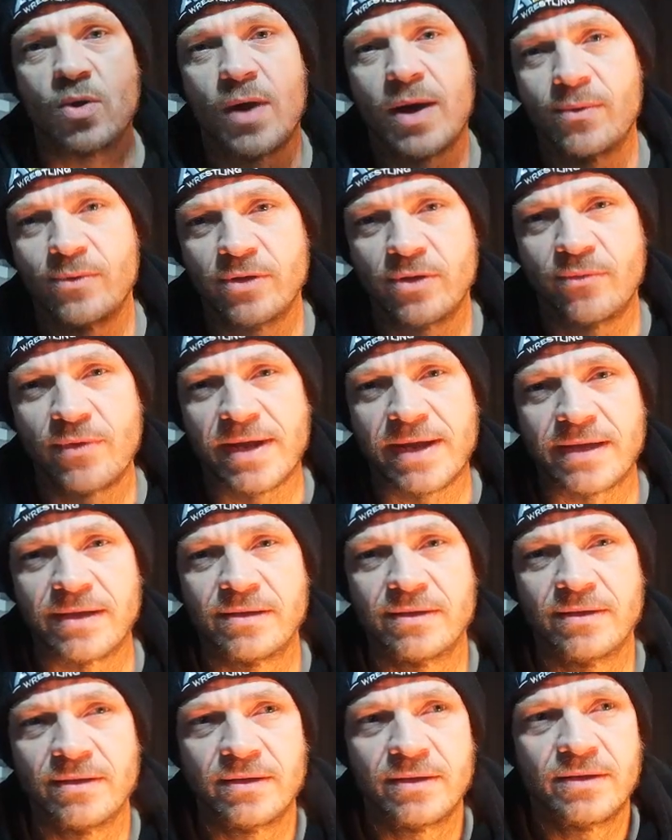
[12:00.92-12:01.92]
to go out of the ring
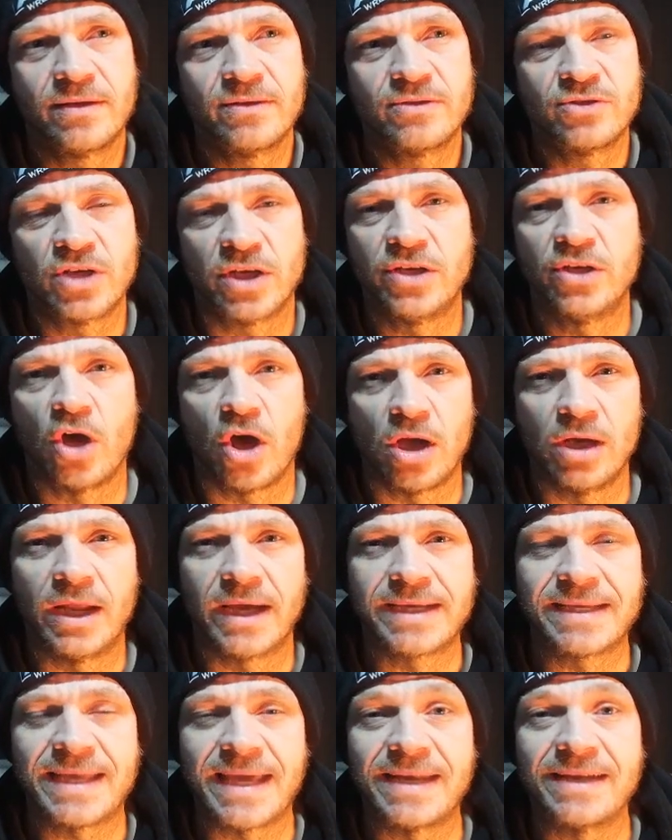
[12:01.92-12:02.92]
to not
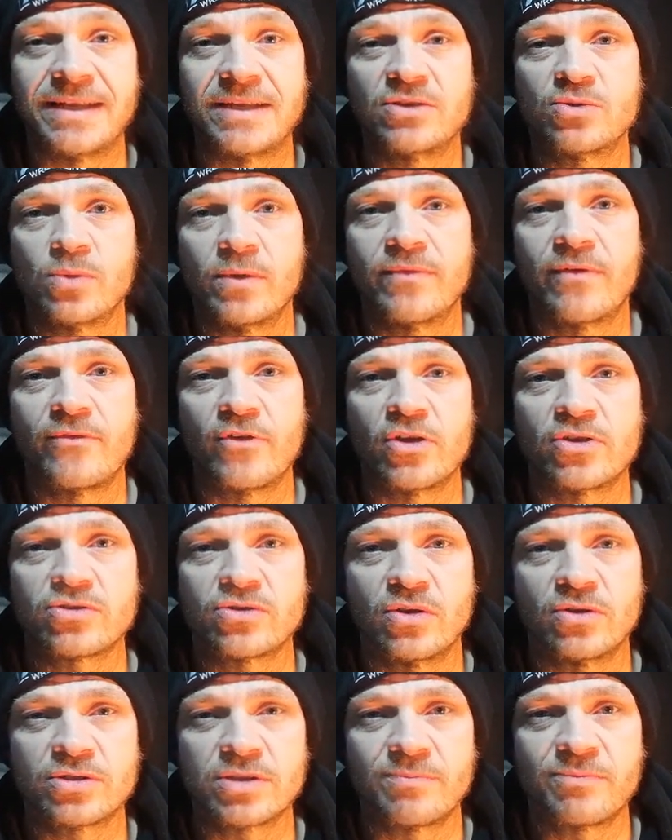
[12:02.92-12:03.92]
like get it into a
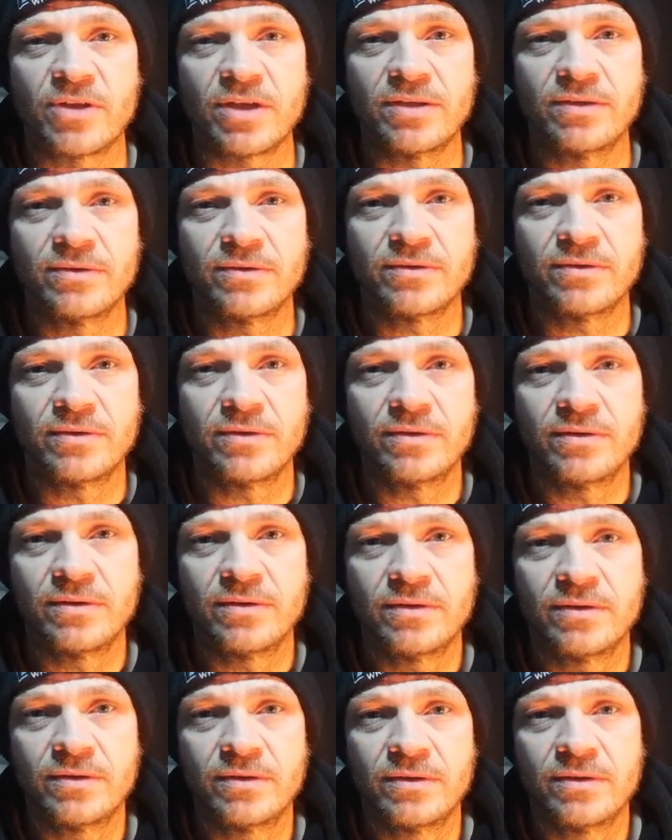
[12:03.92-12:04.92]
reversal or something.
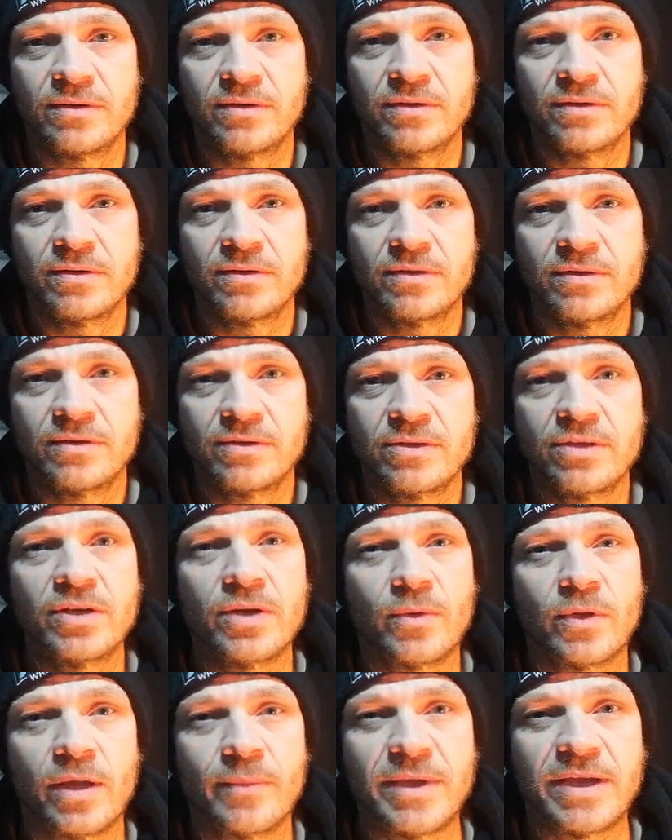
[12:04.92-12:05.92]
Yeah. You
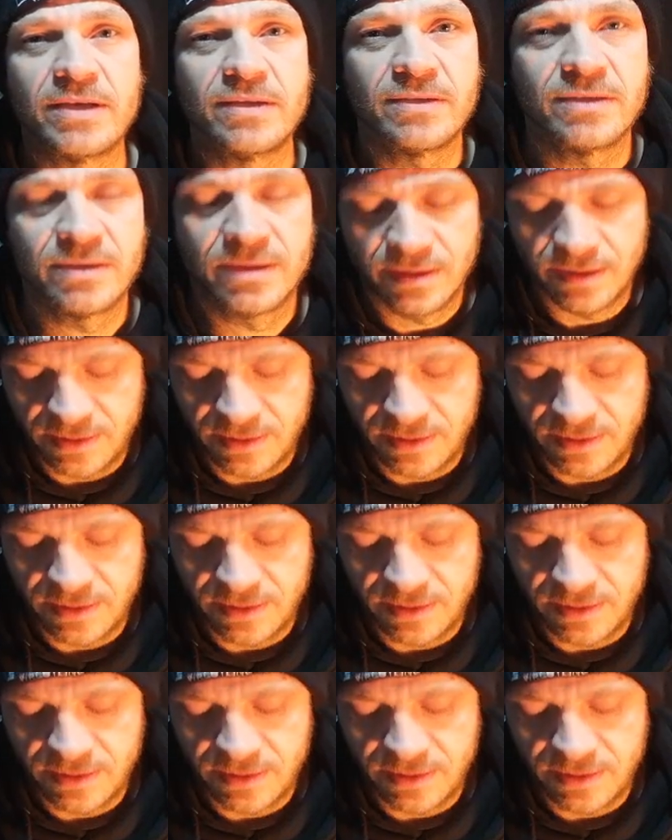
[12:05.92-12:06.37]
know what I mean?